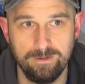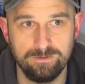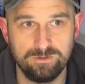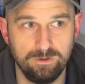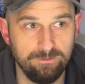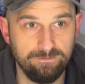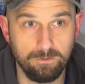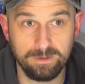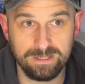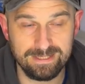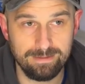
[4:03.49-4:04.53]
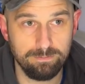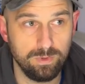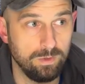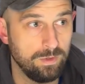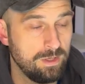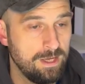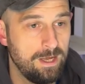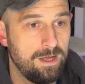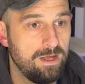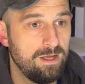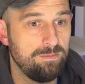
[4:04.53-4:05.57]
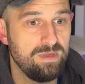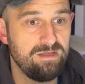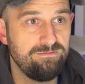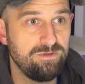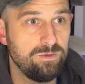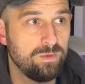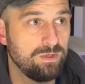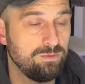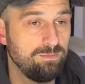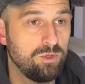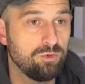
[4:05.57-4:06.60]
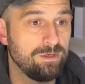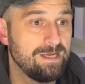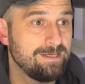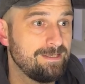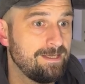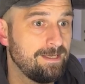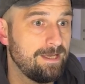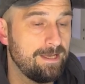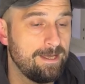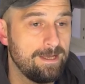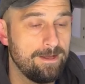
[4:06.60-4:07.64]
So for example, if you were creating a